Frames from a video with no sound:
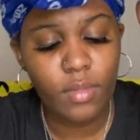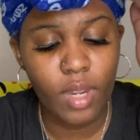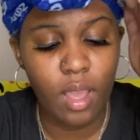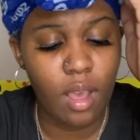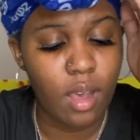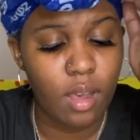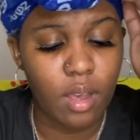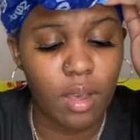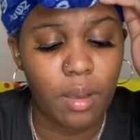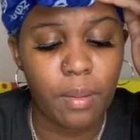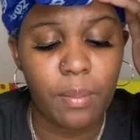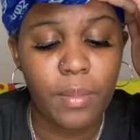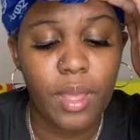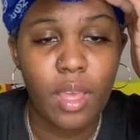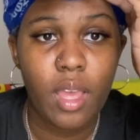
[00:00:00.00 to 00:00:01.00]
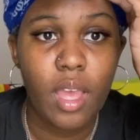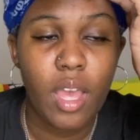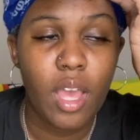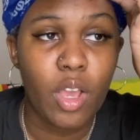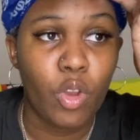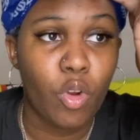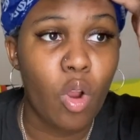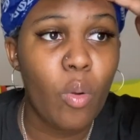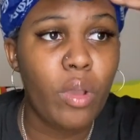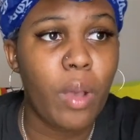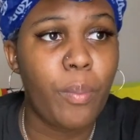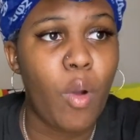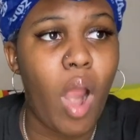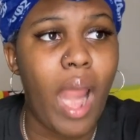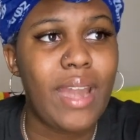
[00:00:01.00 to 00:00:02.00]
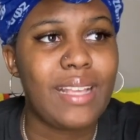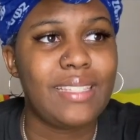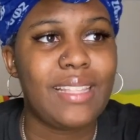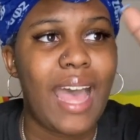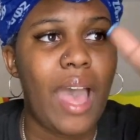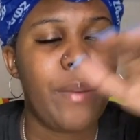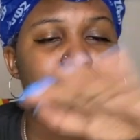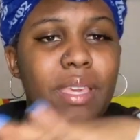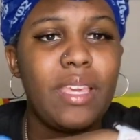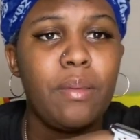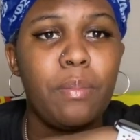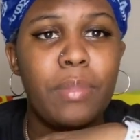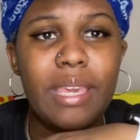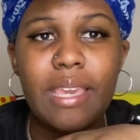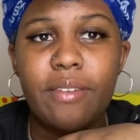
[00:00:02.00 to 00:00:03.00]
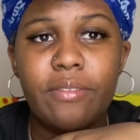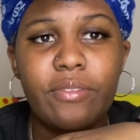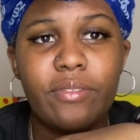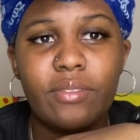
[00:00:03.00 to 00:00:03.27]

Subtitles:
Growing apart does not mean beef.